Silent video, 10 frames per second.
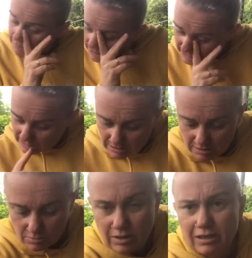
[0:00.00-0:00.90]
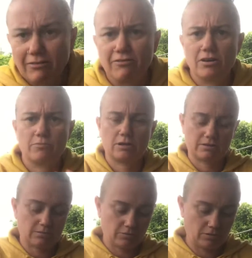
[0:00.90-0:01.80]
my scissors when I can find what I
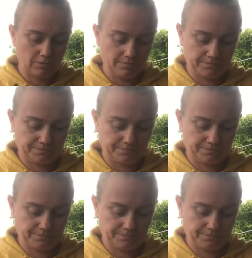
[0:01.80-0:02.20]
did with them.